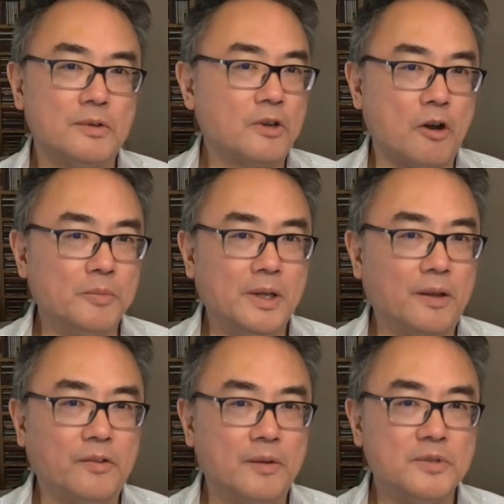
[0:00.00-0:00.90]
commonly
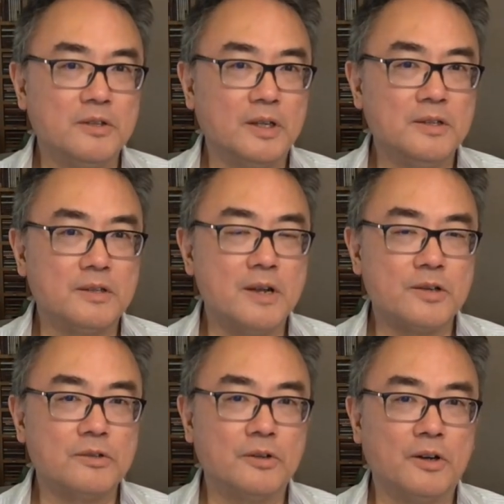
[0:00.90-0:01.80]
accepted
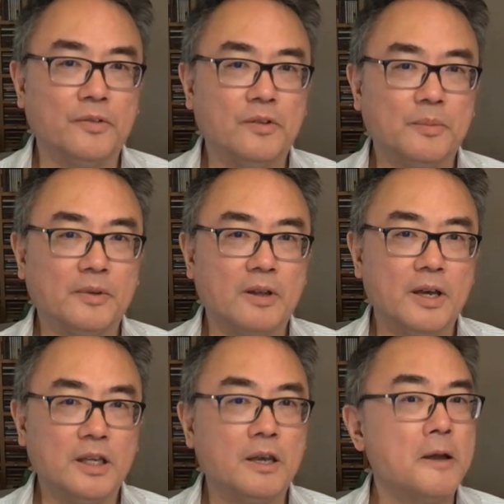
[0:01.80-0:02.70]
international concepts like